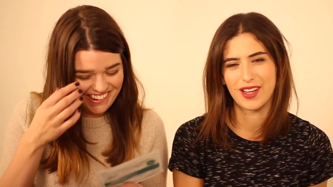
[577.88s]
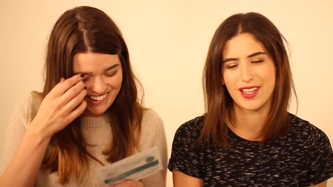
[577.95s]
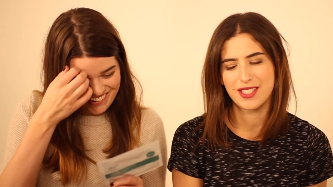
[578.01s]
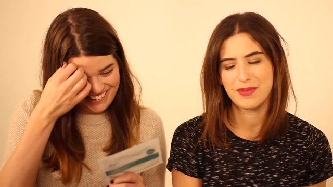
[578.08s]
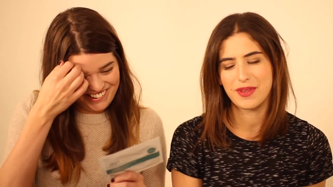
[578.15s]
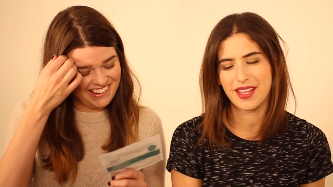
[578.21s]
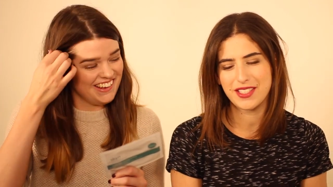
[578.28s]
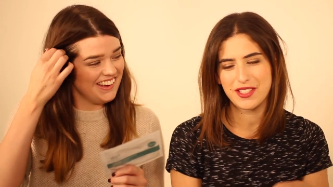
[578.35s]

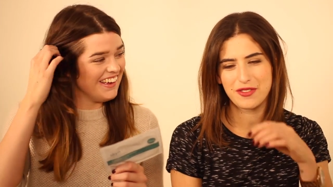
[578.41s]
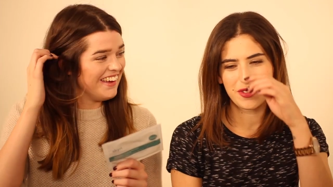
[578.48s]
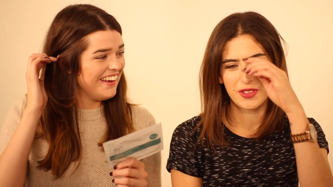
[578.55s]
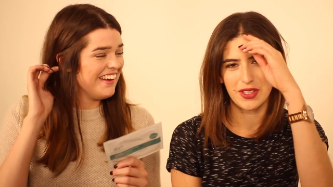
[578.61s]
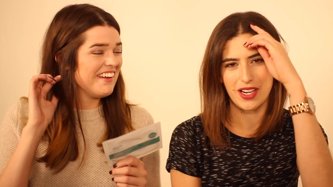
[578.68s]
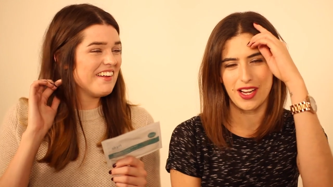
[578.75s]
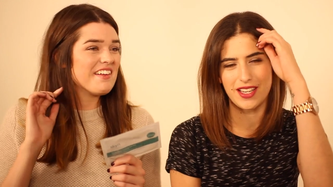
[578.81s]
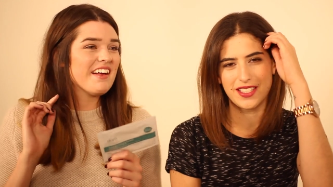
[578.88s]
Speaker 1: first, but they do
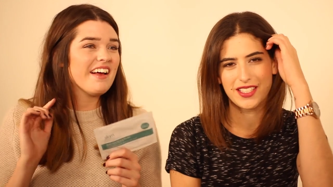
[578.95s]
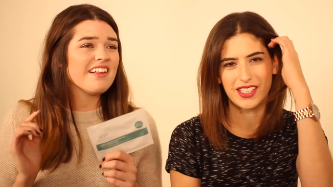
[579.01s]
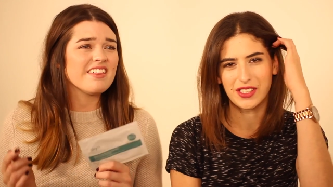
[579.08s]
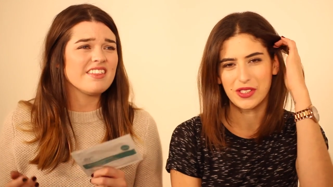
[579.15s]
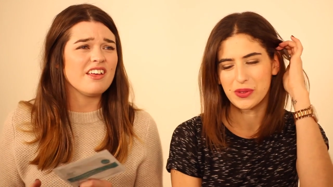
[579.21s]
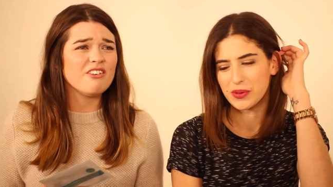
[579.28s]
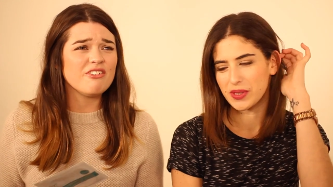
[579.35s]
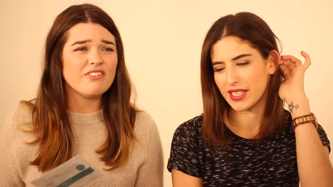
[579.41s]
feel nice
Speaker 2: and
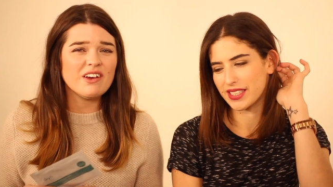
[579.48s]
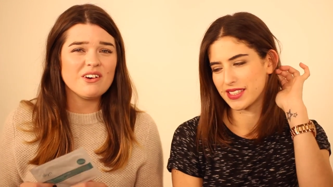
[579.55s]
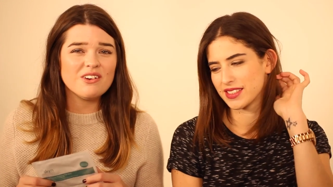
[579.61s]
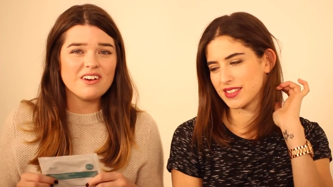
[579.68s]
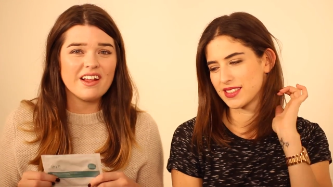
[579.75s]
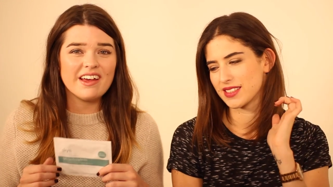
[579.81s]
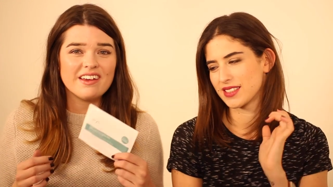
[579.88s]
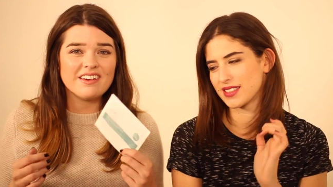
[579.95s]
cooling. They feel
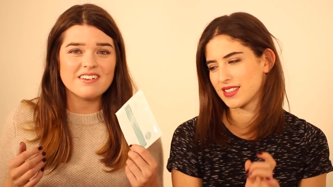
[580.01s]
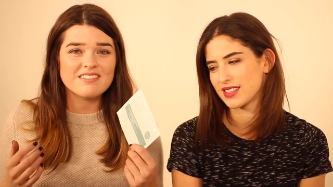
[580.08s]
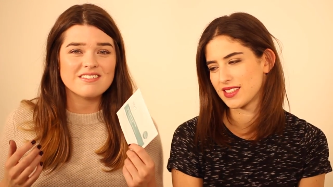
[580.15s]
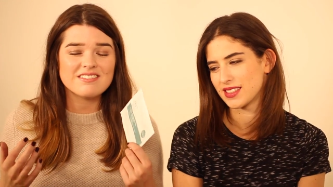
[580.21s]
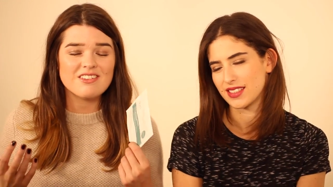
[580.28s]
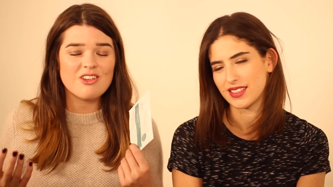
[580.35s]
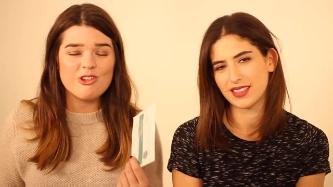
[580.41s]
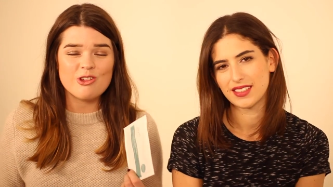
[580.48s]
like
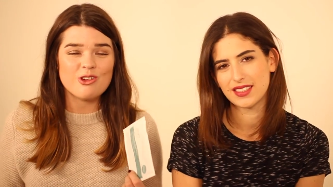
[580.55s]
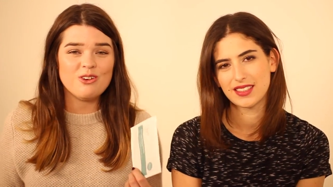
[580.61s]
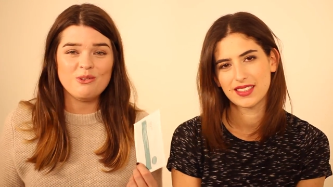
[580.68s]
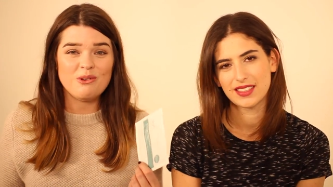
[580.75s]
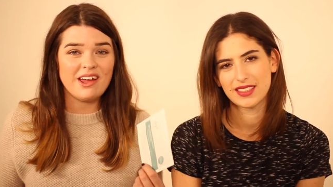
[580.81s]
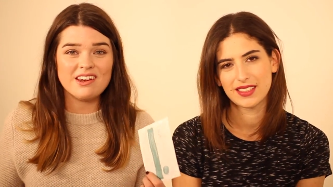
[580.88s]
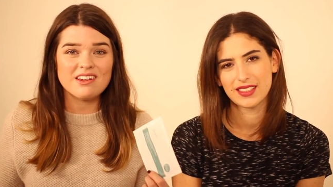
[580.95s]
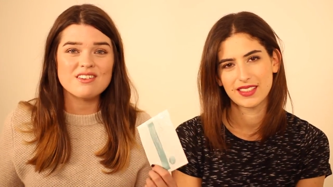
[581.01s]

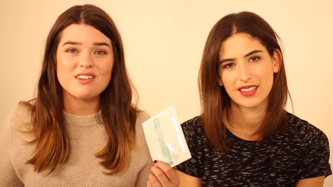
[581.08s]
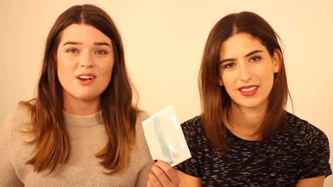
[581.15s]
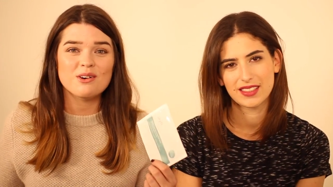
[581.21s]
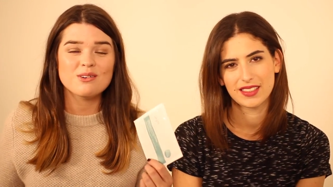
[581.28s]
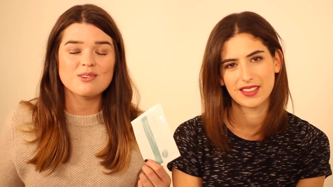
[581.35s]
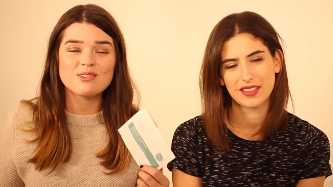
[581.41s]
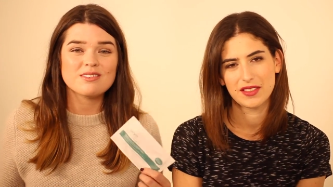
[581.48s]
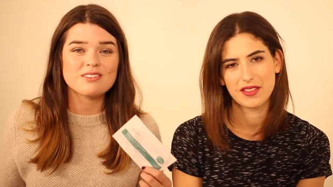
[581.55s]
shoe inner
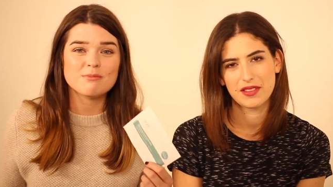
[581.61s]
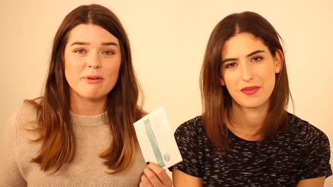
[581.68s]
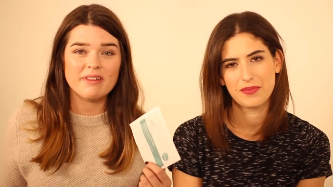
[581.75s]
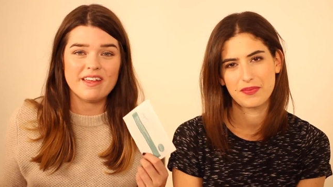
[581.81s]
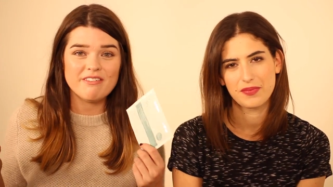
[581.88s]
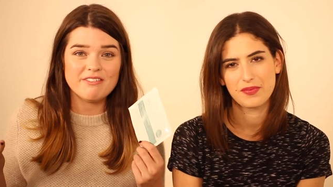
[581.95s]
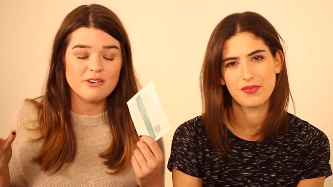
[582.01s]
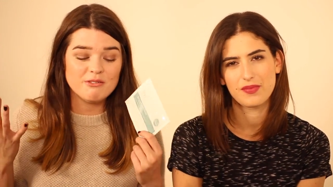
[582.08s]
soles, but
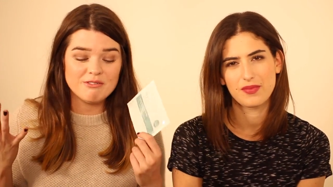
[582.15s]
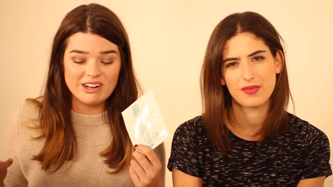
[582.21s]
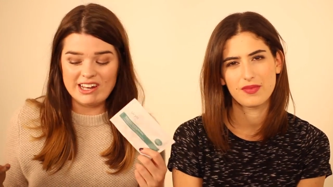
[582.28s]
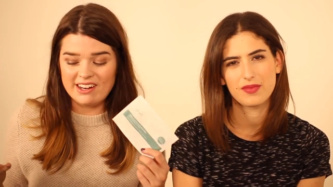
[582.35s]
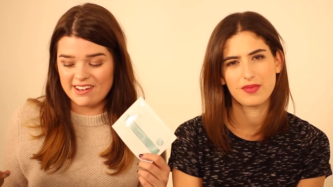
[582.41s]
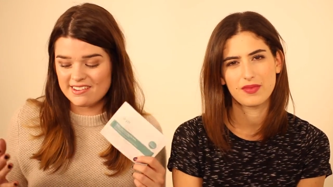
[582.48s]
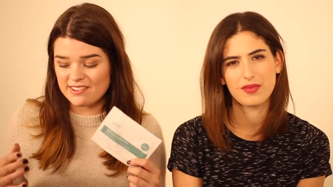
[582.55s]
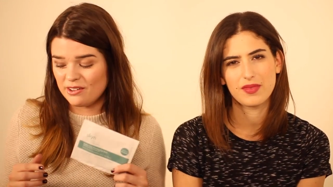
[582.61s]
they feel
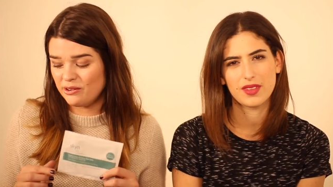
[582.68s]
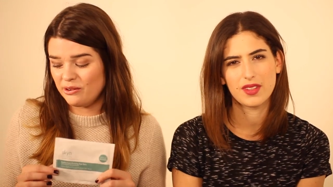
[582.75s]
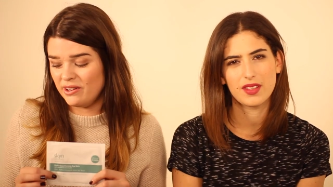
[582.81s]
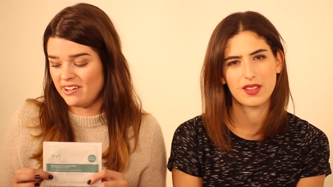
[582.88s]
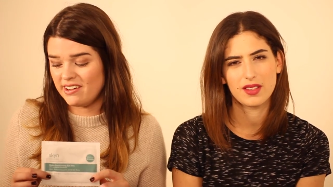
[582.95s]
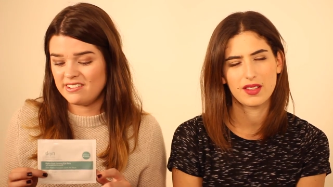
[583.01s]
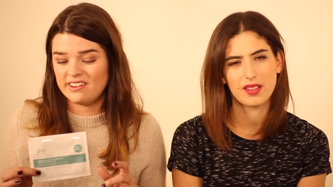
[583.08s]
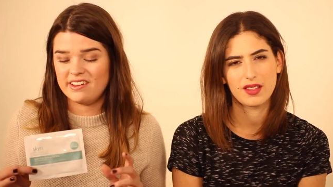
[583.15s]
really nice and
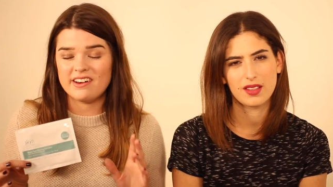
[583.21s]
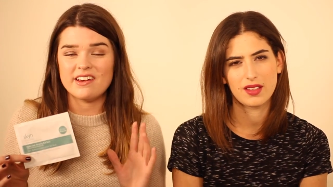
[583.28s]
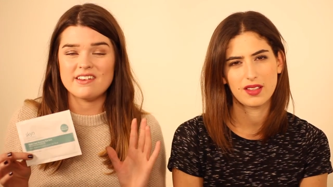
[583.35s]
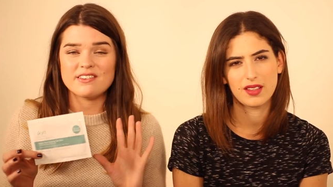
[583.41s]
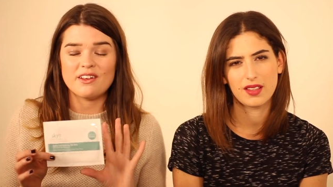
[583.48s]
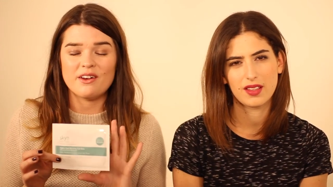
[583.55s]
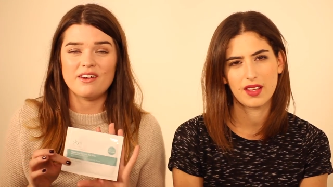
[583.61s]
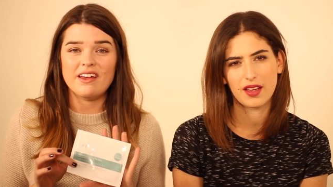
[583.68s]
cooling under the
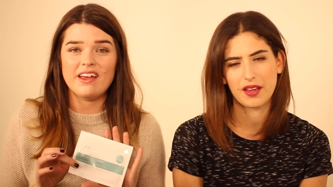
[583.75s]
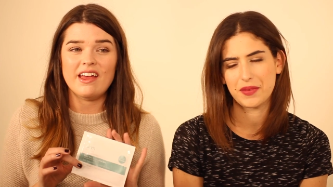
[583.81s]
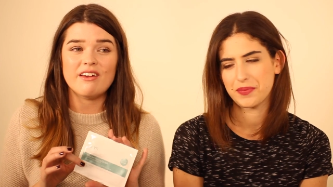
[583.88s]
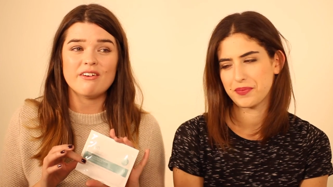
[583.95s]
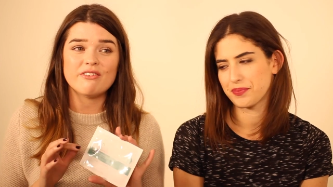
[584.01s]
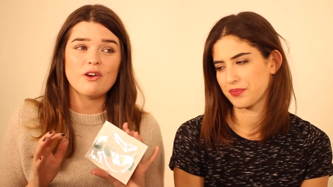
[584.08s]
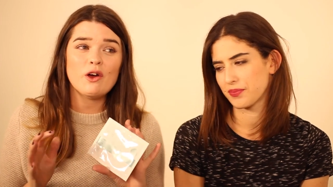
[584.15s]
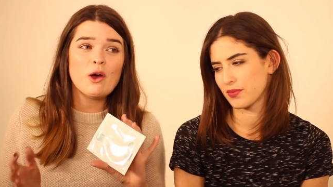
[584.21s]
eyes. So yeah.
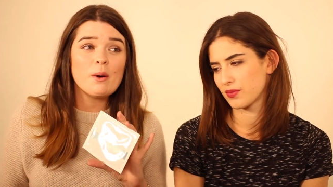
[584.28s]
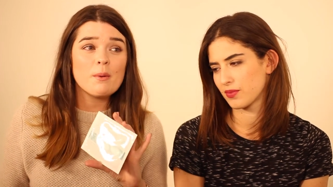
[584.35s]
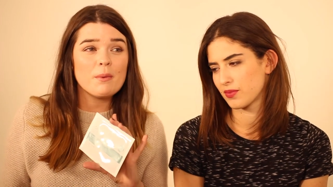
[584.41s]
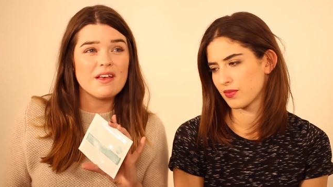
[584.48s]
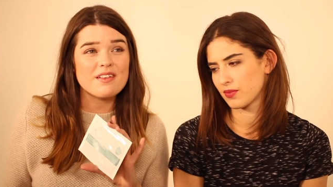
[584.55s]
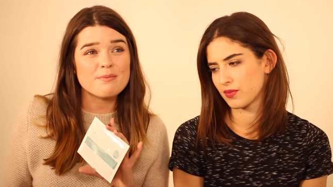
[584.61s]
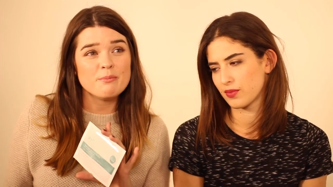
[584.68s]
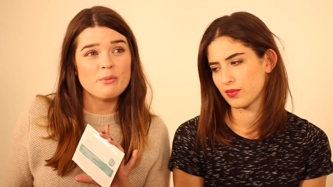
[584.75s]
if
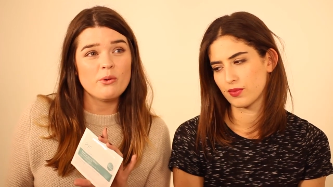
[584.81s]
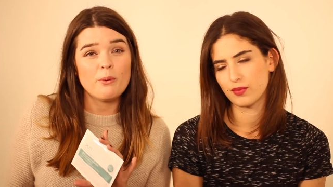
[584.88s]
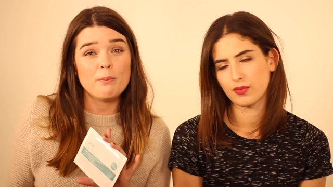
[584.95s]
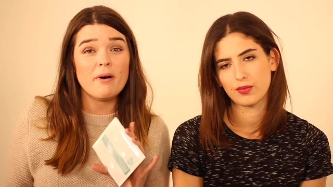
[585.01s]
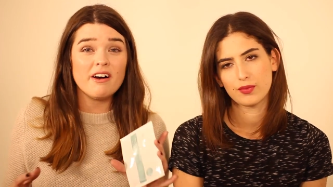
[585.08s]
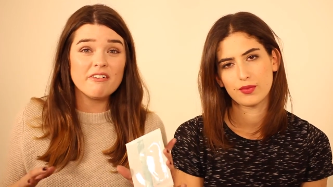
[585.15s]
it's more